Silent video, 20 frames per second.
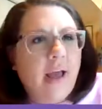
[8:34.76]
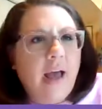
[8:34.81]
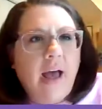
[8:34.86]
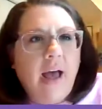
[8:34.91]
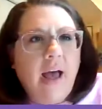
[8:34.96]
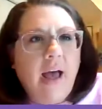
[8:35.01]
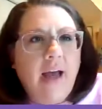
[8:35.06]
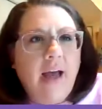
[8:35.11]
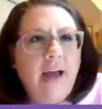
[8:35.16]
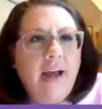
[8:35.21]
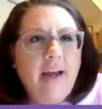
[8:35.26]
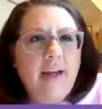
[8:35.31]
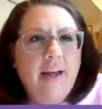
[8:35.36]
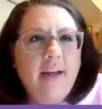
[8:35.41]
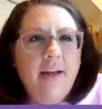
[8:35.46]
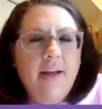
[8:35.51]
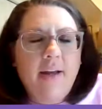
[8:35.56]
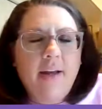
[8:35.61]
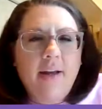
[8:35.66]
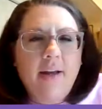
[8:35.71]
I
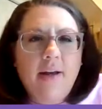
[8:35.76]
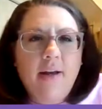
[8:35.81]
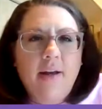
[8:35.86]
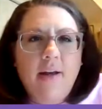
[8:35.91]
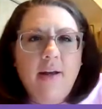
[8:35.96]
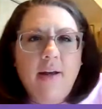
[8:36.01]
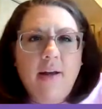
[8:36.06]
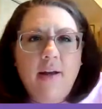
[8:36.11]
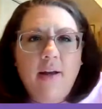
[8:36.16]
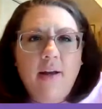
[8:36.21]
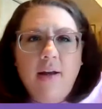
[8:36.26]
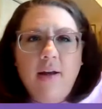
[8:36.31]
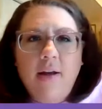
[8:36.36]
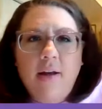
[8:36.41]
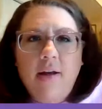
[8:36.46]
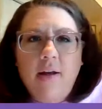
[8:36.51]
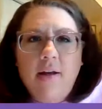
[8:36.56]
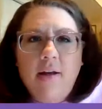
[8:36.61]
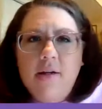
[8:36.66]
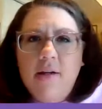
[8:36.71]

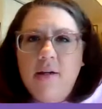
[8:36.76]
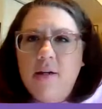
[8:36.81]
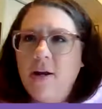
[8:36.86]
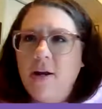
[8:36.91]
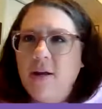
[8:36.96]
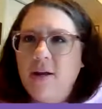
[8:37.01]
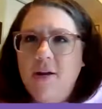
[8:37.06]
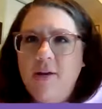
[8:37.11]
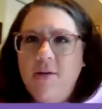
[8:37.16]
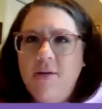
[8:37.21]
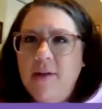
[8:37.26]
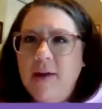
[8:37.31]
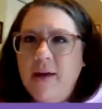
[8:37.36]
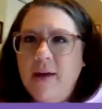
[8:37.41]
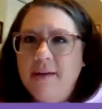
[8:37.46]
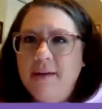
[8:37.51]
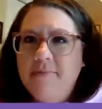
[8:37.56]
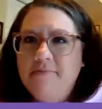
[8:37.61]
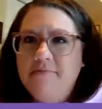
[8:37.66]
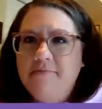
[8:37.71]
did not know
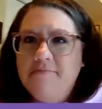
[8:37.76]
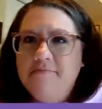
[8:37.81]
that.